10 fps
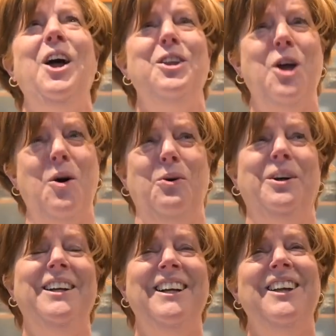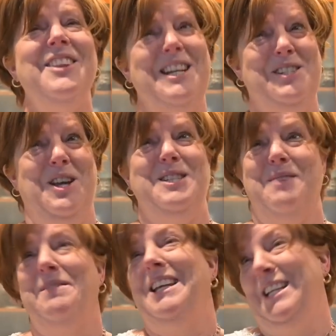No, that is not
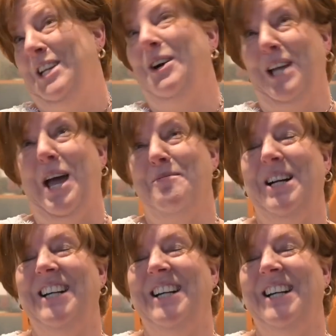something you need on camera.